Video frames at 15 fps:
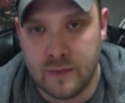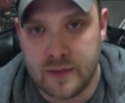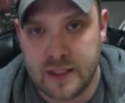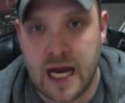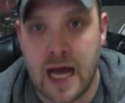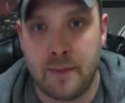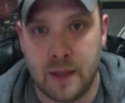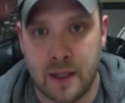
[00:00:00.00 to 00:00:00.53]

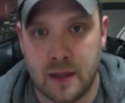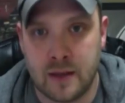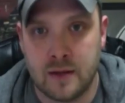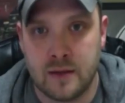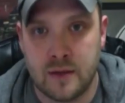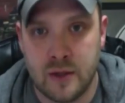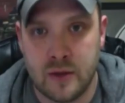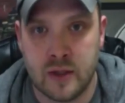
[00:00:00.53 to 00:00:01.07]
topic
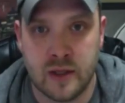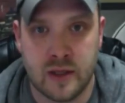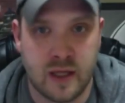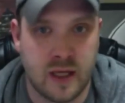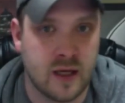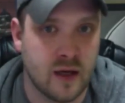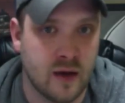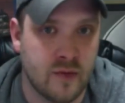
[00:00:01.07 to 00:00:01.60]
you can
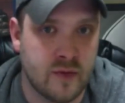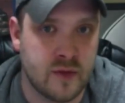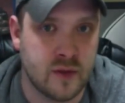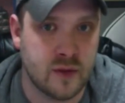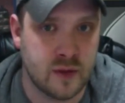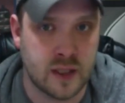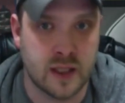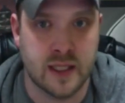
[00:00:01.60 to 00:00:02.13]
think of
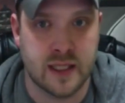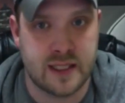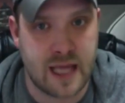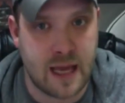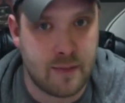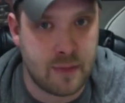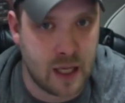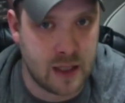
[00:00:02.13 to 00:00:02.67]
to list
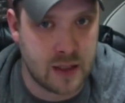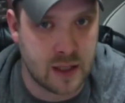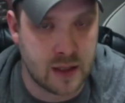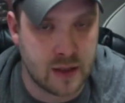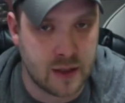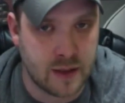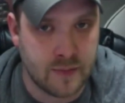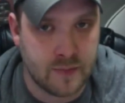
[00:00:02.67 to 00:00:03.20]
that page
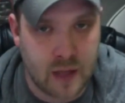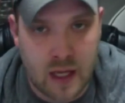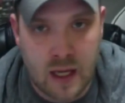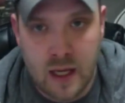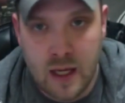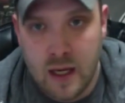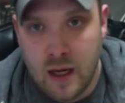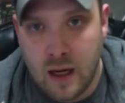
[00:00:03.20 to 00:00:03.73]
under.
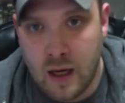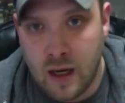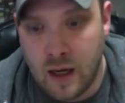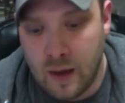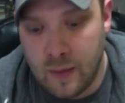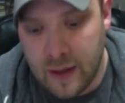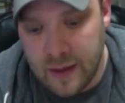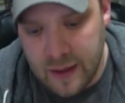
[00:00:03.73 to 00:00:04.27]

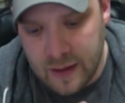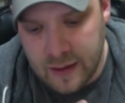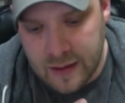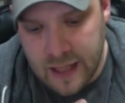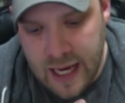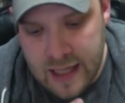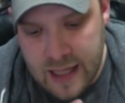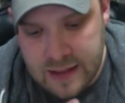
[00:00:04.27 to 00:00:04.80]
And then the
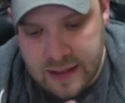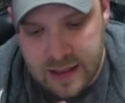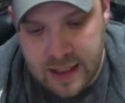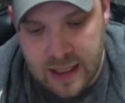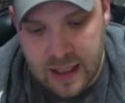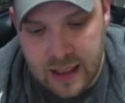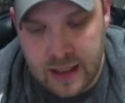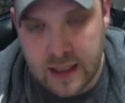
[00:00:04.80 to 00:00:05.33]
last
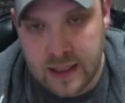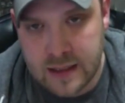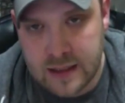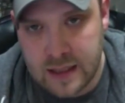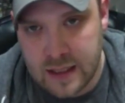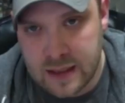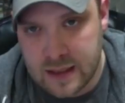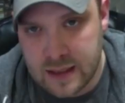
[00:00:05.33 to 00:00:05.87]
thing is
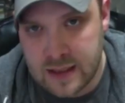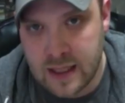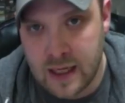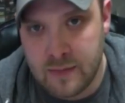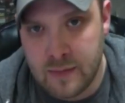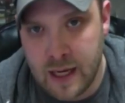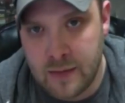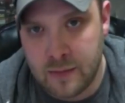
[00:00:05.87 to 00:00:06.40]
the
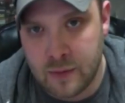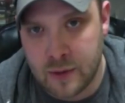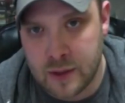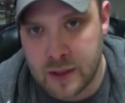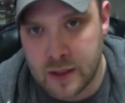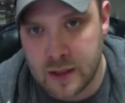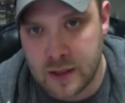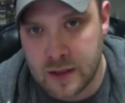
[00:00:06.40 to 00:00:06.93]
sitemap,
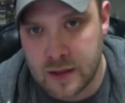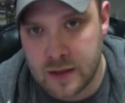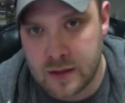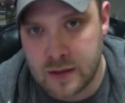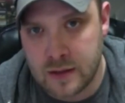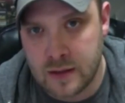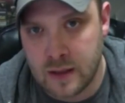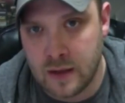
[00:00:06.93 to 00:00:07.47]
which
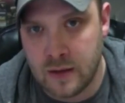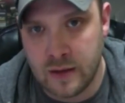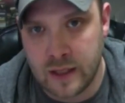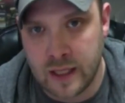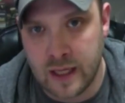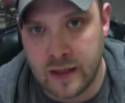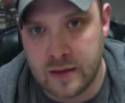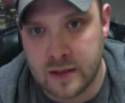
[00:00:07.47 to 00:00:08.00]
is,
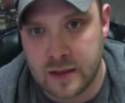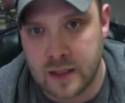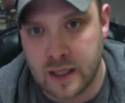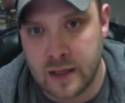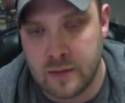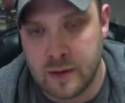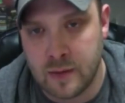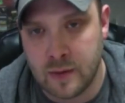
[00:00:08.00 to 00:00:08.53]
again, just
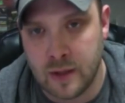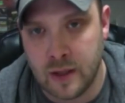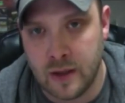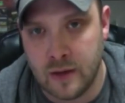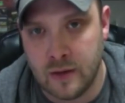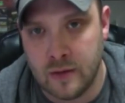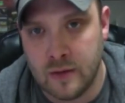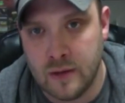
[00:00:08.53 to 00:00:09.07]
letting people
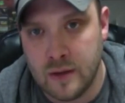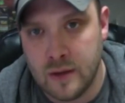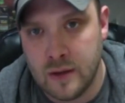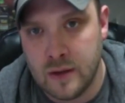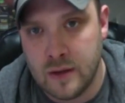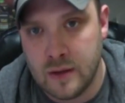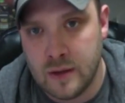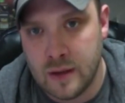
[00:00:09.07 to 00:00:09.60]
know
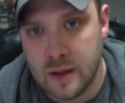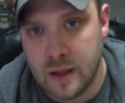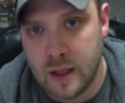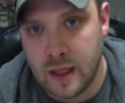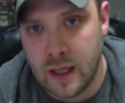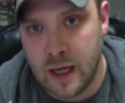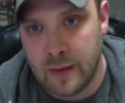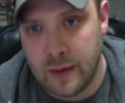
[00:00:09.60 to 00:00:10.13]

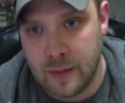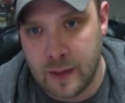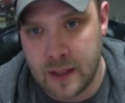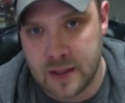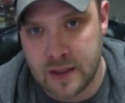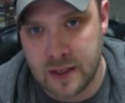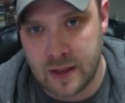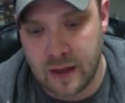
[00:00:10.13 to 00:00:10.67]
how many
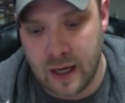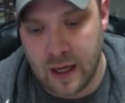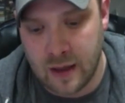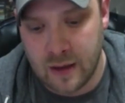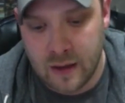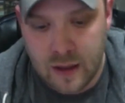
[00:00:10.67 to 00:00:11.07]
pages there are.